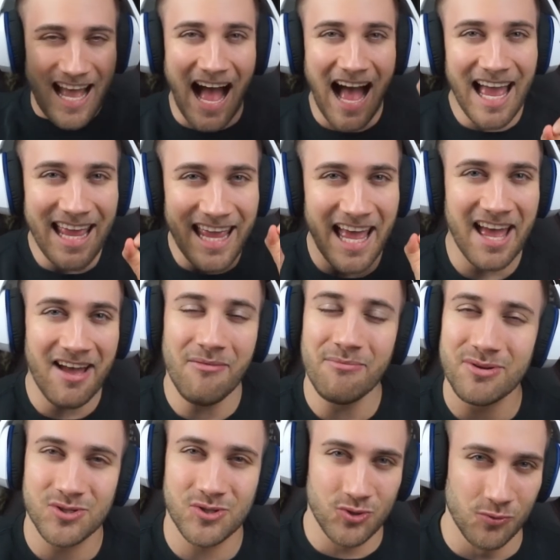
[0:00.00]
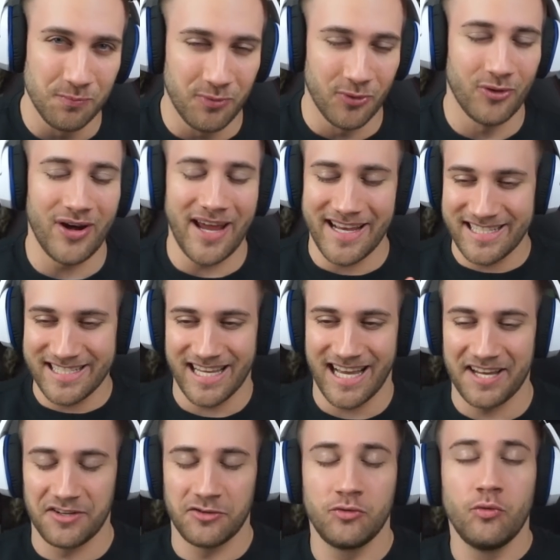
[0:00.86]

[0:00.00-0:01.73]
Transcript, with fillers: I am super excited.